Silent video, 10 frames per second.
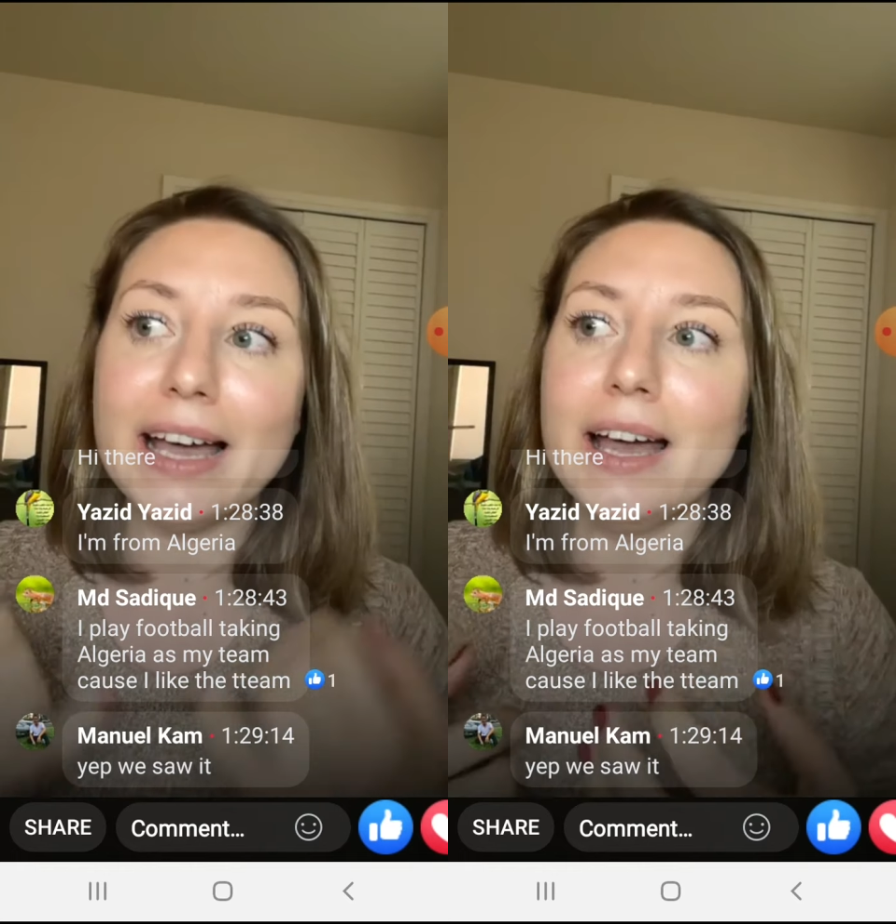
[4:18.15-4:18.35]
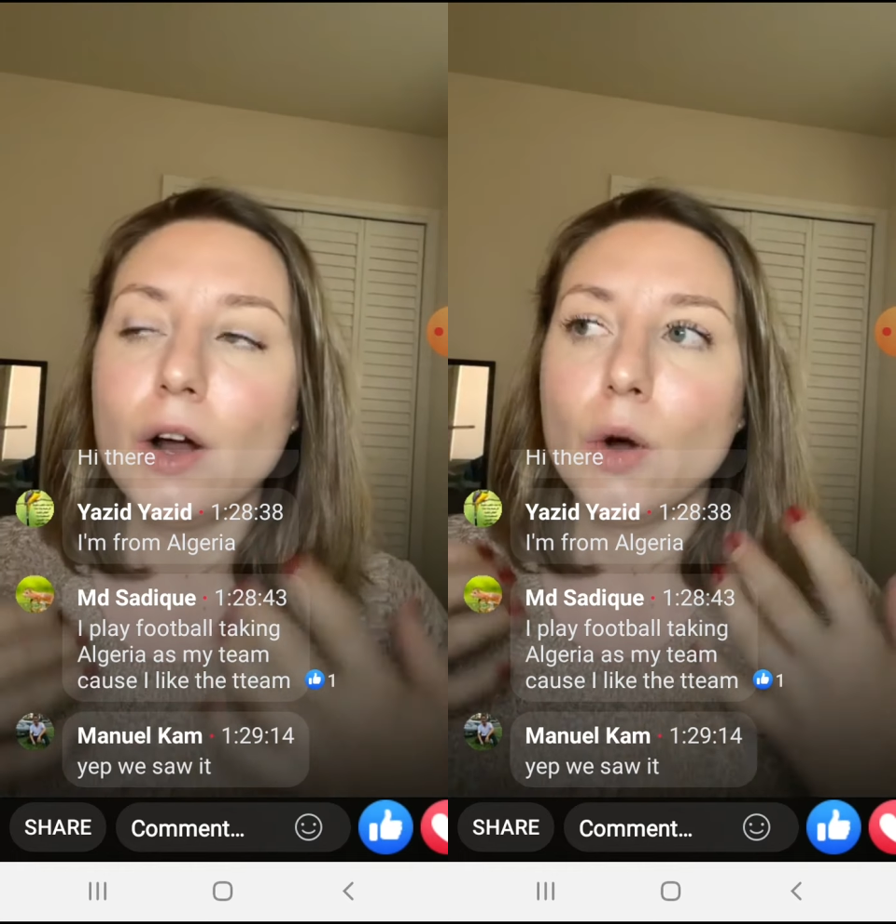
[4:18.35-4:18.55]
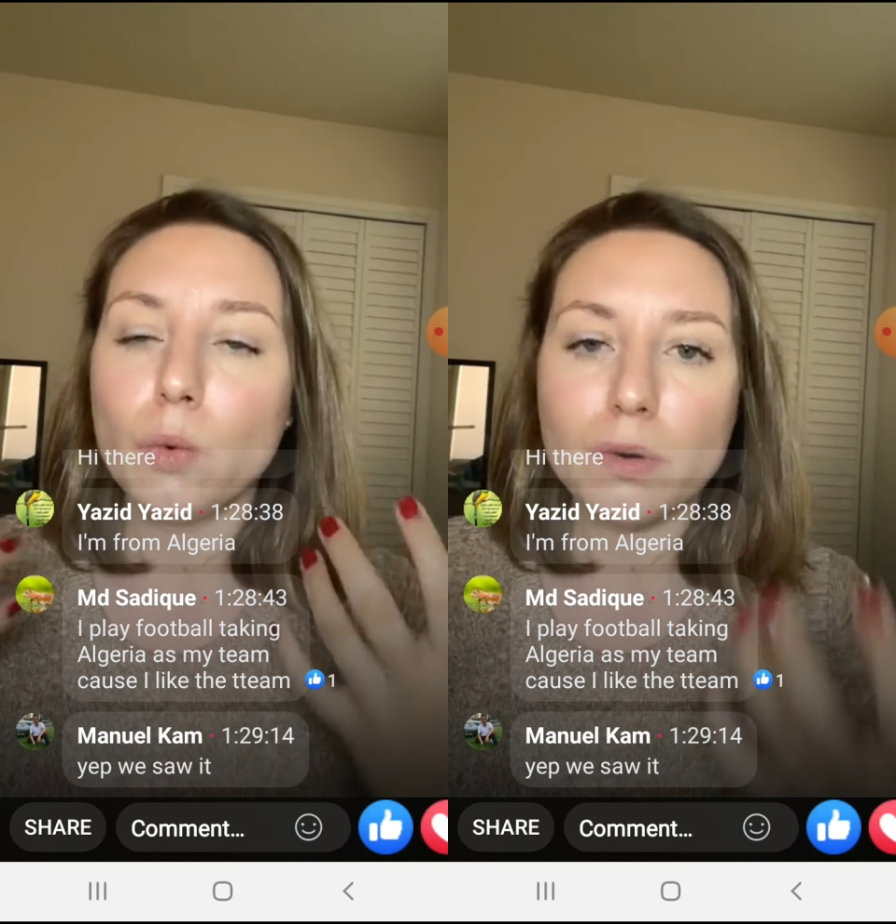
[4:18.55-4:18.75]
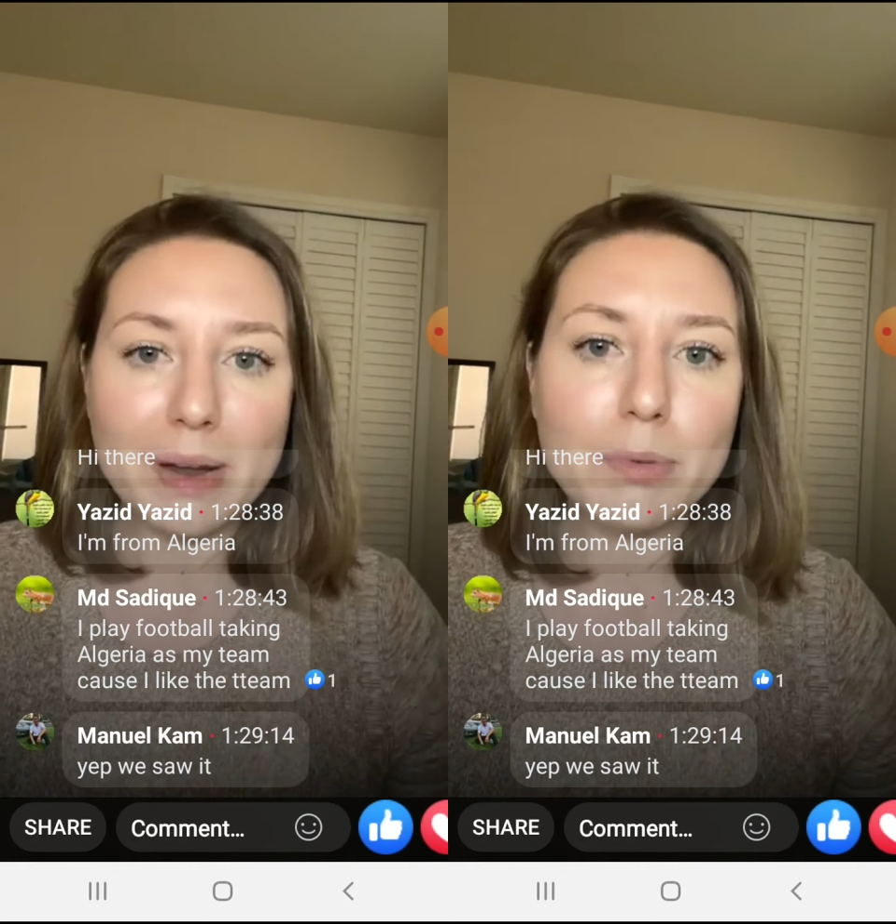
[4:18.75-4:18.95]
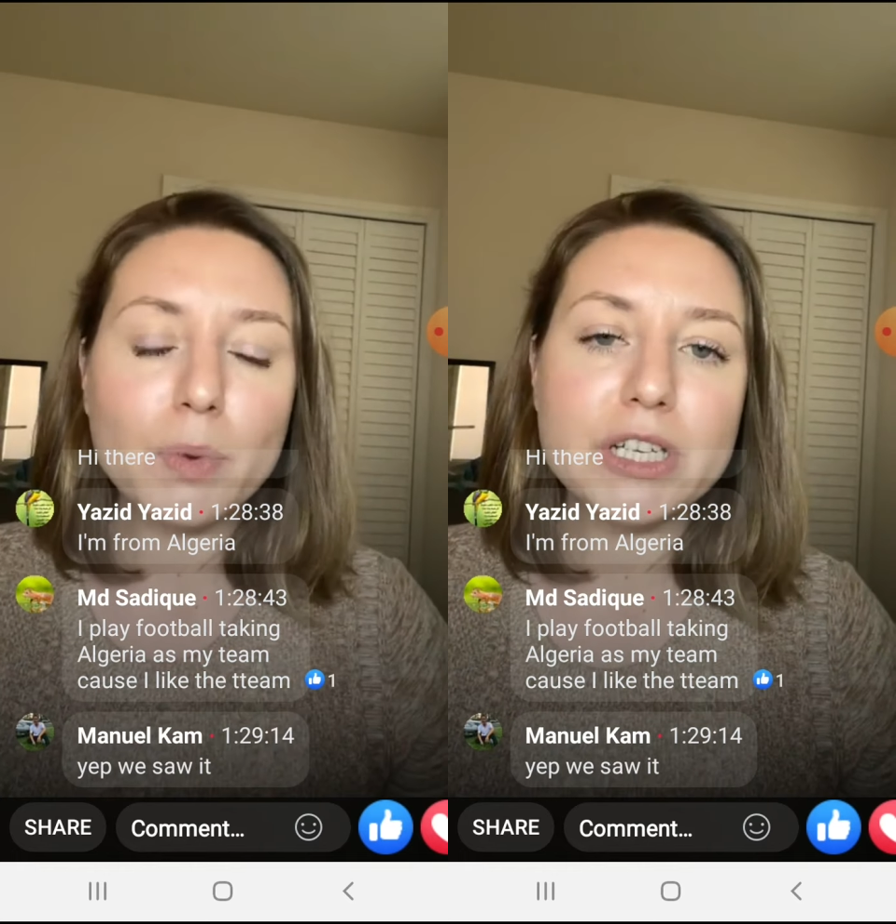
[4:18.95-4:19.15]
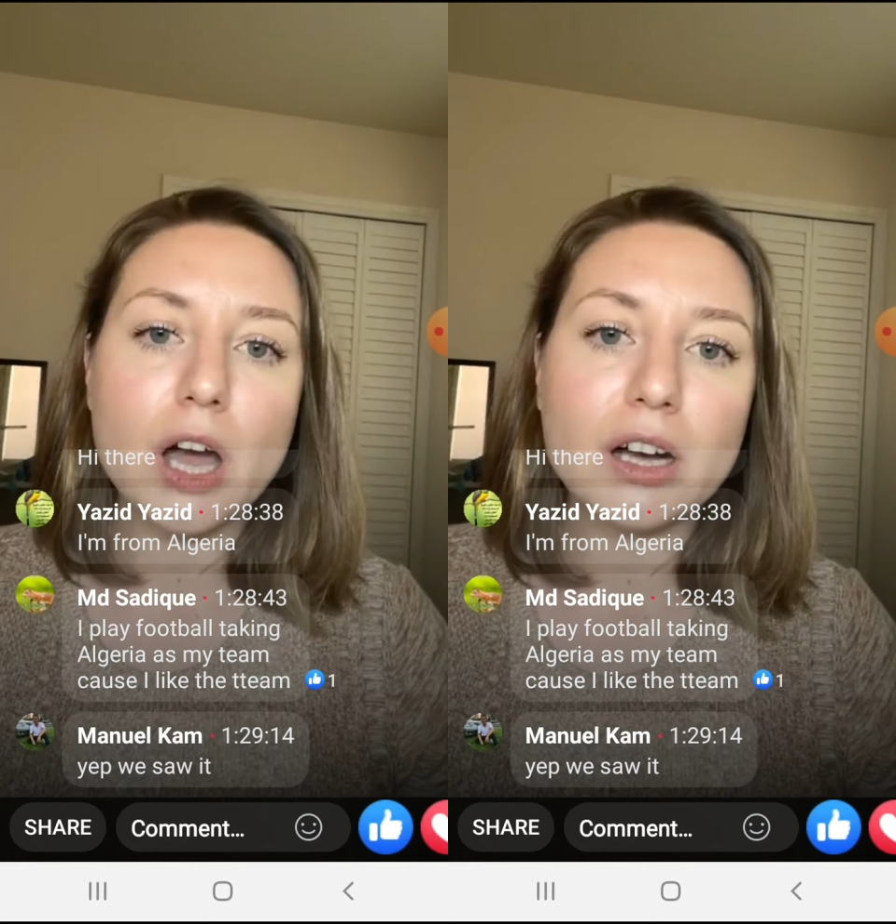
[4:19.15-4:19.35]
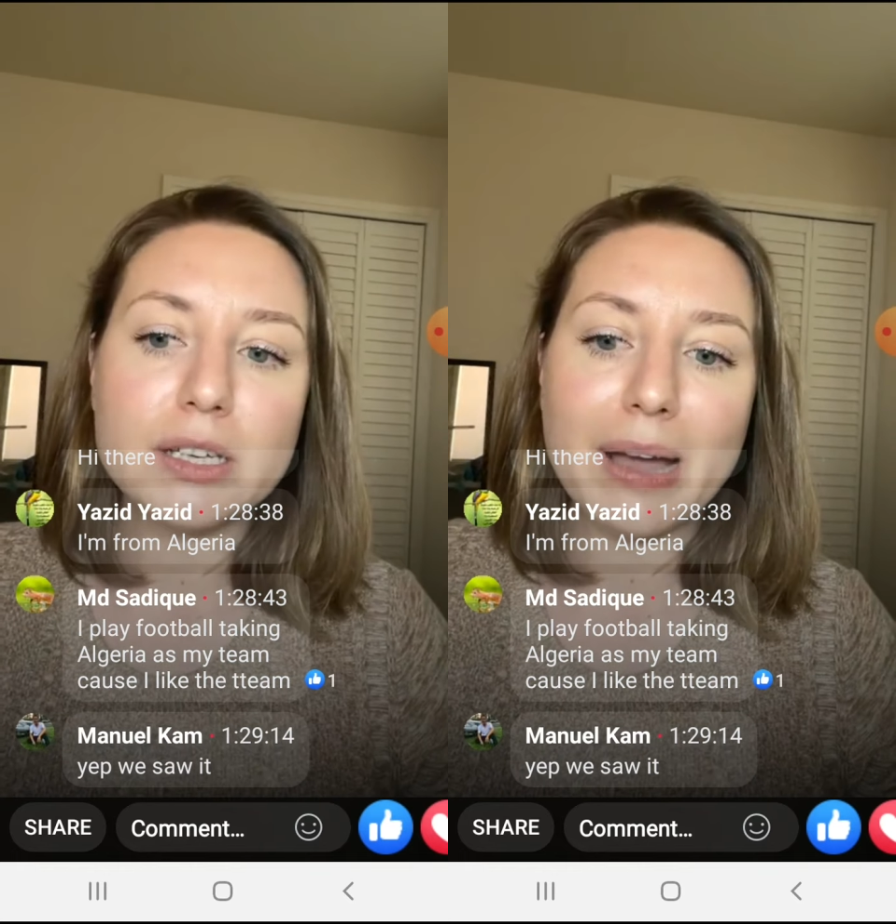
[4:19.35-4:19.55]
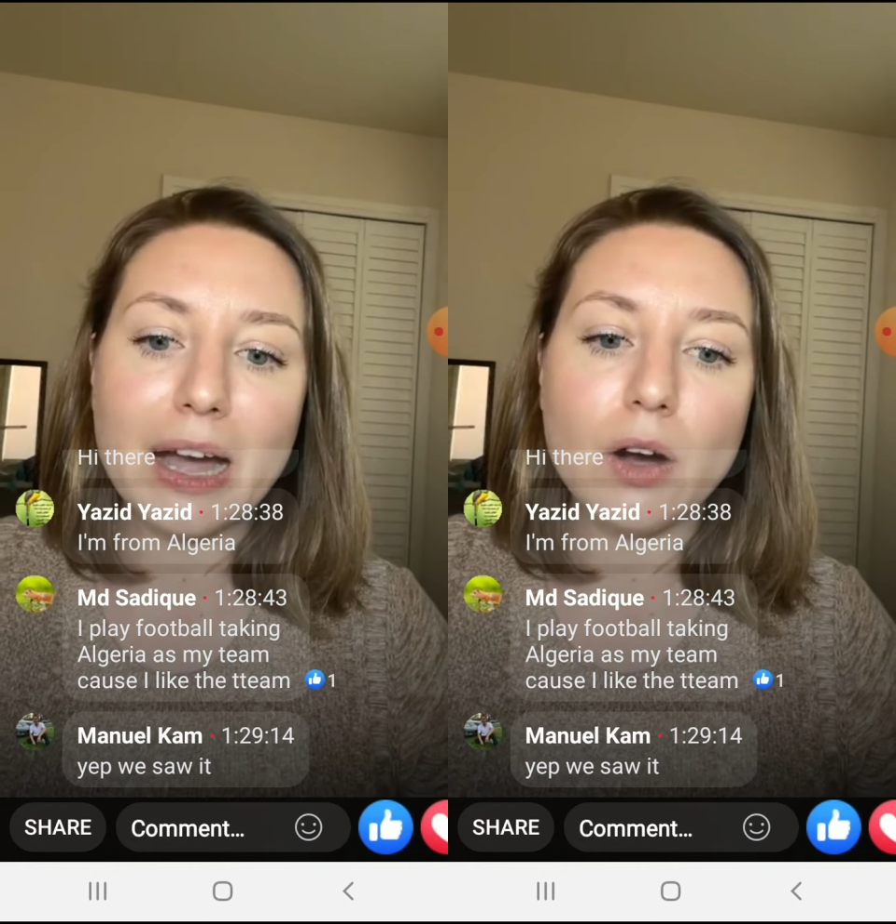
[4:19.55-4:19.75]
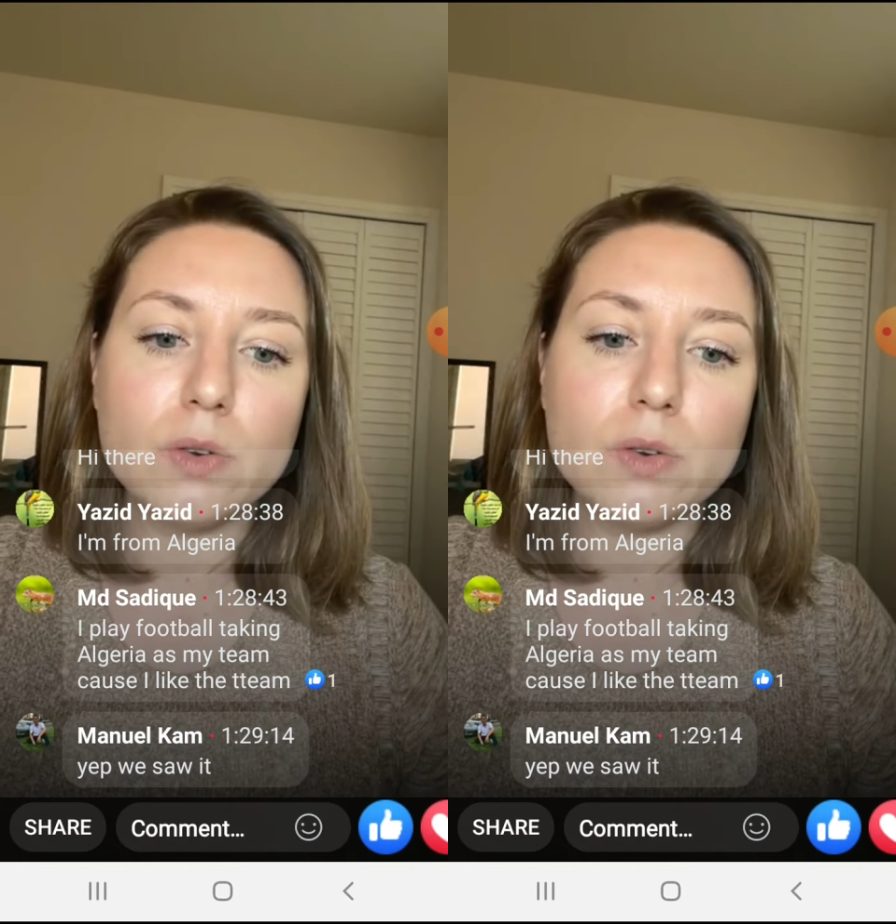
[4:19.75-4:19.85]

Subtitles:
Remember, we talked about